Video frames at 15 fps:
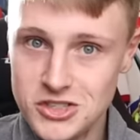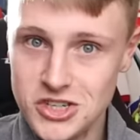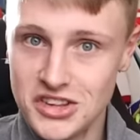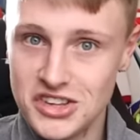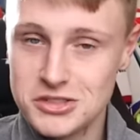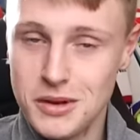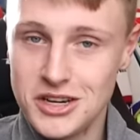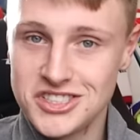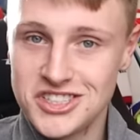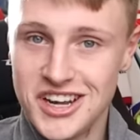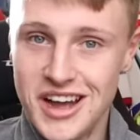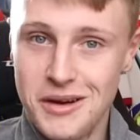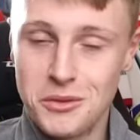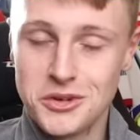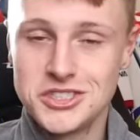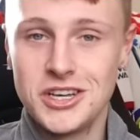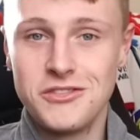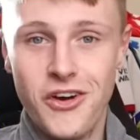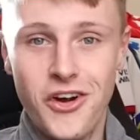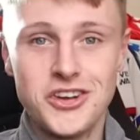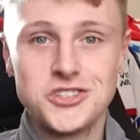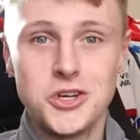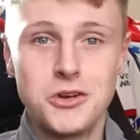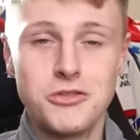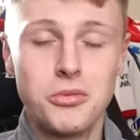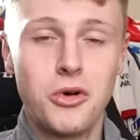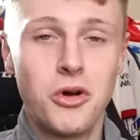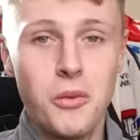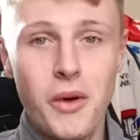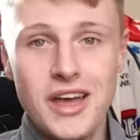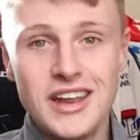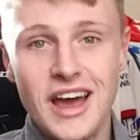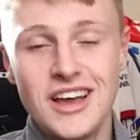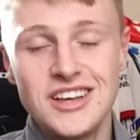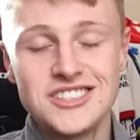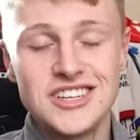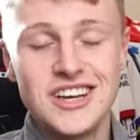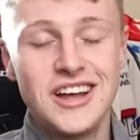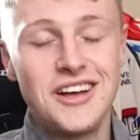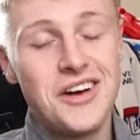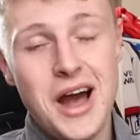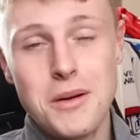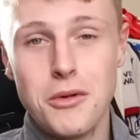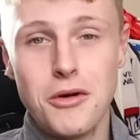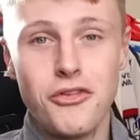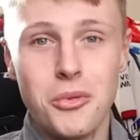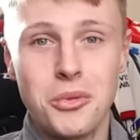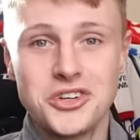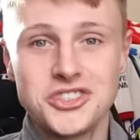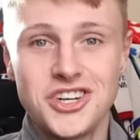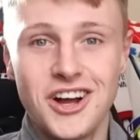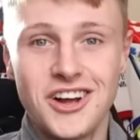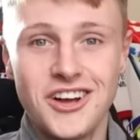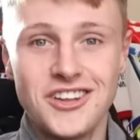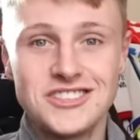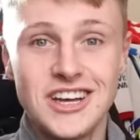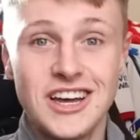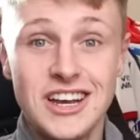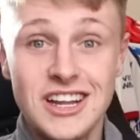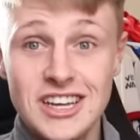Be sure to smash it, and we'll see you very soon for more Away Days and more football shirt content.